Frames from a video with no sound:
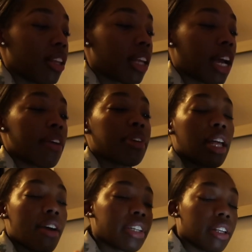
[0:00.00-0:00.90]
Like I've been
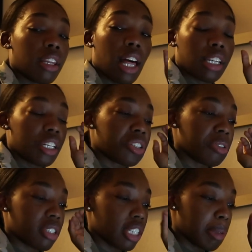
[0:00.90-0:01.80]
having a lot of
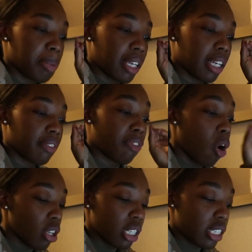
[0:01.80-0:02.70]
issues sleeping,
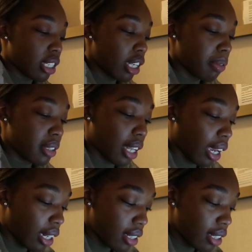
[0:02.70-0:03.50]
falling asleep, staying